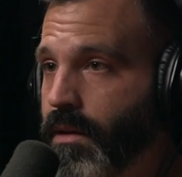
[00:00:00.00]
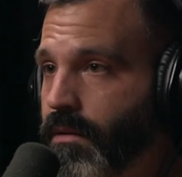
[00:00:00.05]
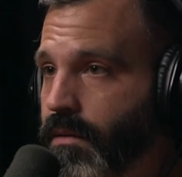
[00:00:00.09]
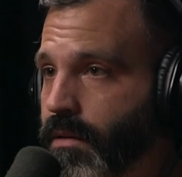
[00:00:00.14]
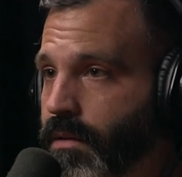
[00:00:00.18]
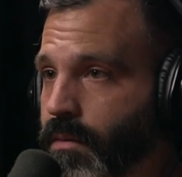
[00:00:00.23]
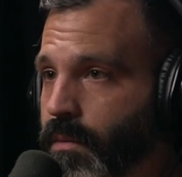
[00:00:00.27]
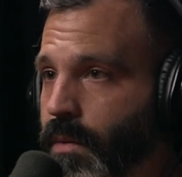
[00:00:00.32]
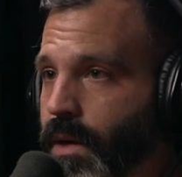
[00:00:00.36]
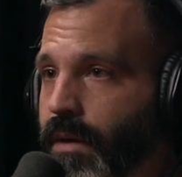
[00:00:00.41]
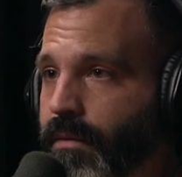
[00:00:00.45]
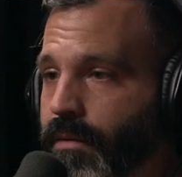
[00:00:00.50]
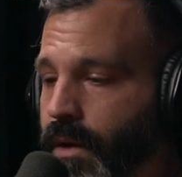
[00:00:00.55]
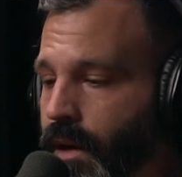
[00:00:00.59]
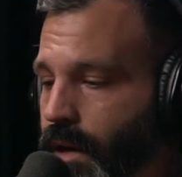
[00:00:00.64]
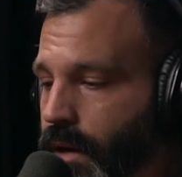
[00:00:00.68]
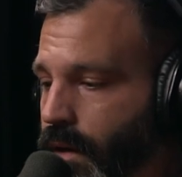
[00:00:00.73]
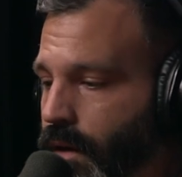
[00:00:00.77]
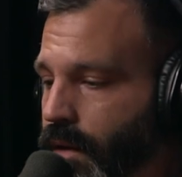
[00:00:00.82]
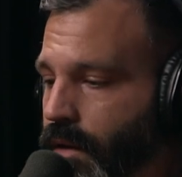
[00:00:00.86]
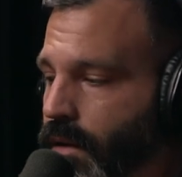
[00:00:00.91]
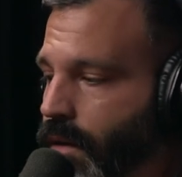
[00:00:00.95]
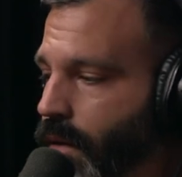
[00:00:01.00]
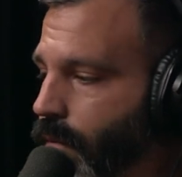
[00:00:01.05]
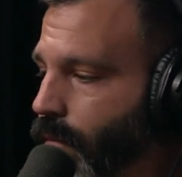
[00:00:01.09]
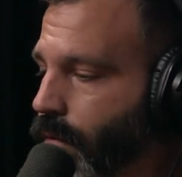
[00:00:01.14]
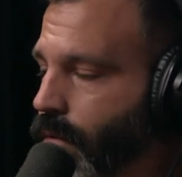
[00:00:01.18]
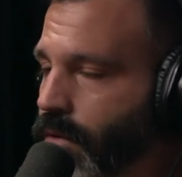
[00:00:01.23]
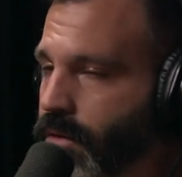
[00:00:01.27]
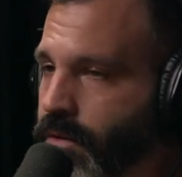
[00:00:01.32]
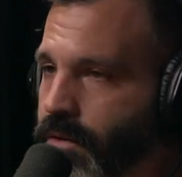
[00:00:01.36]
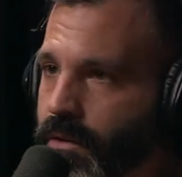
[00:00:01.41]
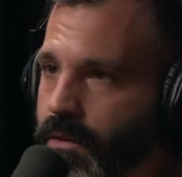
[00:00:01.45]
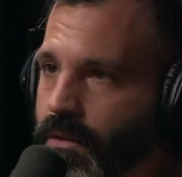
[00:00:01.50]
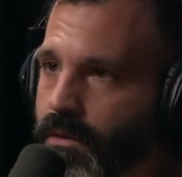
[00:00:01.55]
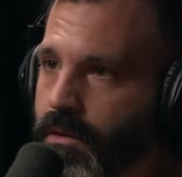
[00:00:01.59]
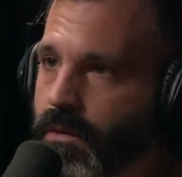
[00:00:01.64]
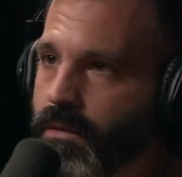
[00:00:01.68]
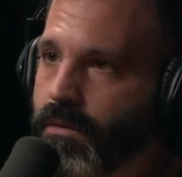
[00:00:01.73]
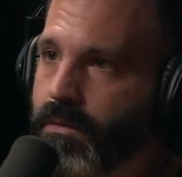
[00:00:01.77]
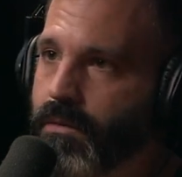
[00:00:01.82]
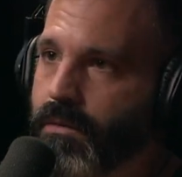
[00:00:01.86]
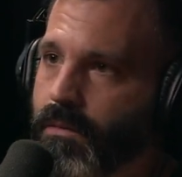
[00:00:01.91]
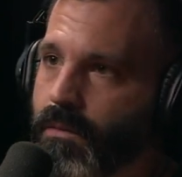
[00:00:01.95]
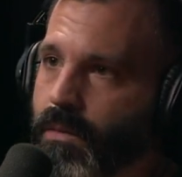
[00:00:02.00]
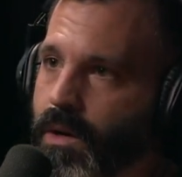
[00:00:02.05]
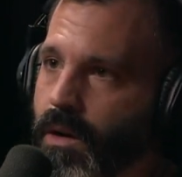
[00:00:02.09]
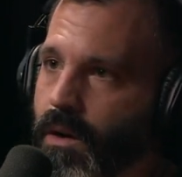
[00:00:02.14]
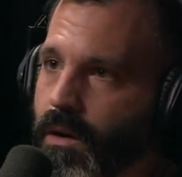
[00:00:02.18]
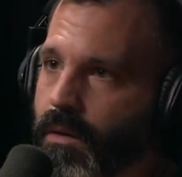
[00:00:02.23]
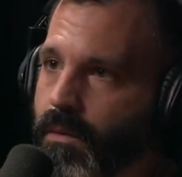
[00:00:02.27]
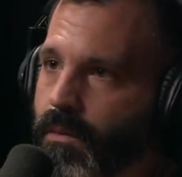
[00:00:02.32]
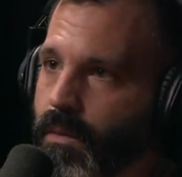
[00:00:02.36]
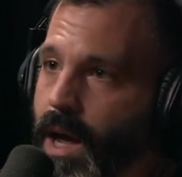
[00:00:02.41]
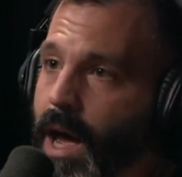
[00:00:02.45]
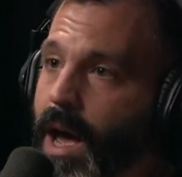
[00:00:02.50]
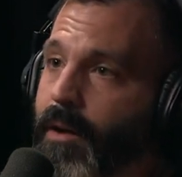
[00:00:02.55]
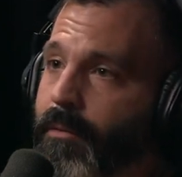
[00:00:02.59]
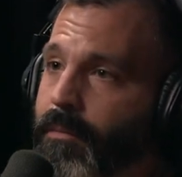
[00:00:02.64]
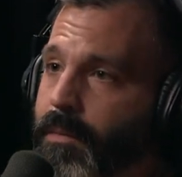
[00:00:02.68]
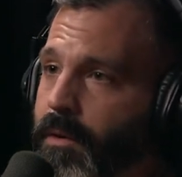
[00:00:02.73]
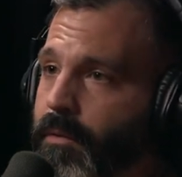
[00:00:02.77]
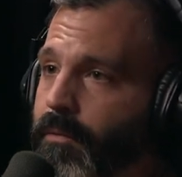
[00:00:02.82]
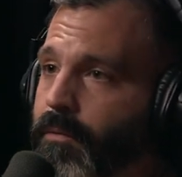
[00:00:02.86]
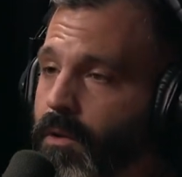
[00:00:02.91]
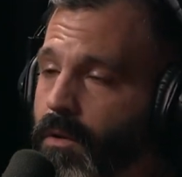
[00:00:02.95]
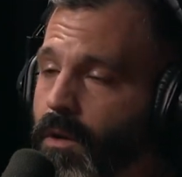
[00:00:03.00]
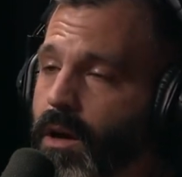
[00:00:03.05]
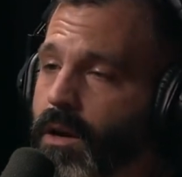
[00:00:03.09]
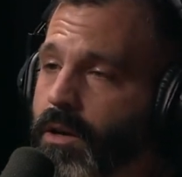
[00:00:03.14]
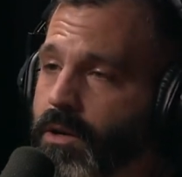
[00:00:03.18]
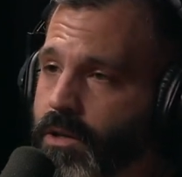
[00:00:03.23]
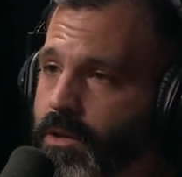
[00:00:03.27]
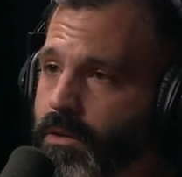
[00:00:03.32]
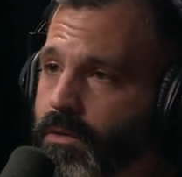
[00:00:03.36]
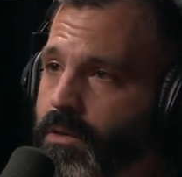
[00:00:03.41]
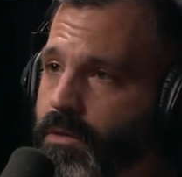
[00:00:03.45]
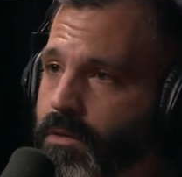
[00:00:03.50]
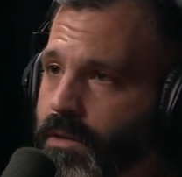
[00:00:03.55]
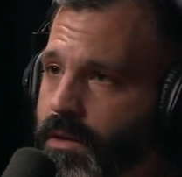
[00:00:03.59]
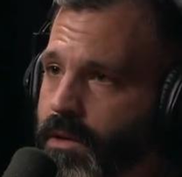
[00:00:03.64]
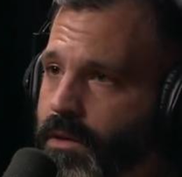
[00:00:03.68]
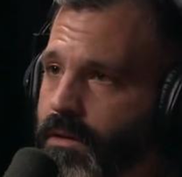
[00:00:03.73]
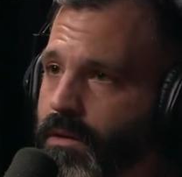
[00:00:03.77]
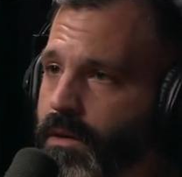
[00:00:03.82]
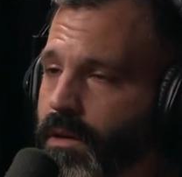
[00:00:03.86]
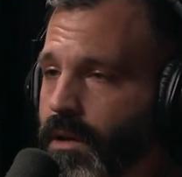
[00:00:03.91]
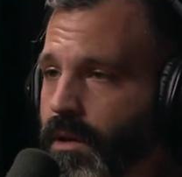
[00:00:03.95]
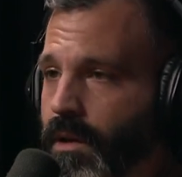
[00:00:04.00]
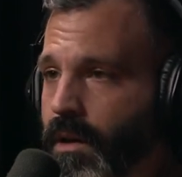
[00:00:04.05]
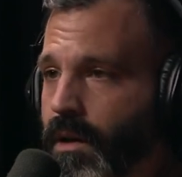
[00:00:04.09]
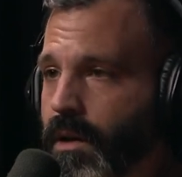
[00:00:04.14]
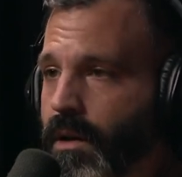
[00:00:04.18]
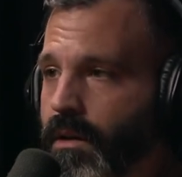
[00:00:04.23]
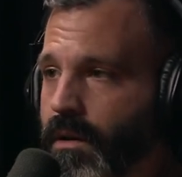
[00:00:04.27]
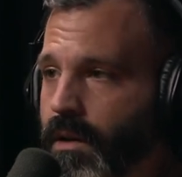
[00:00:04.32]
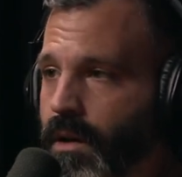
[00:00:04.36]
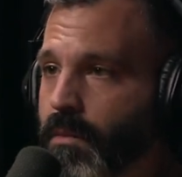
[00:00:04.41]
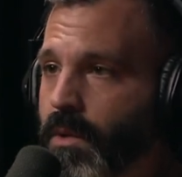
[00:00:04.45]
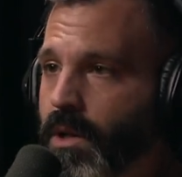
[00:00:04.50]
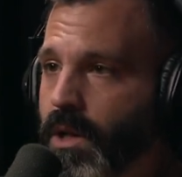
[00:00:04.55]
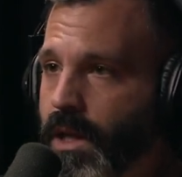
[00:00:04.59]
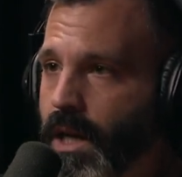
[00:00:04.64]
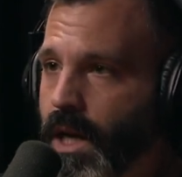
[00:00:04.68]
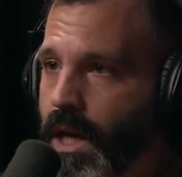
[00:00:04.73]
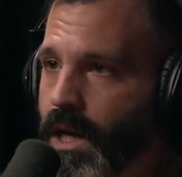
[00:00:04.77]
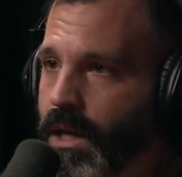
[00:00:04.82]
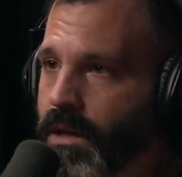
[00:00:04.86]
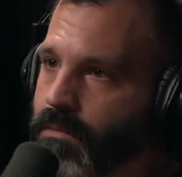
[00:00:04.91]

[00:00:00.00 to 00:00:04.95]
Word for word: because we have kind of come full circle, and we are we have been for a lot of shoots using gimbal again.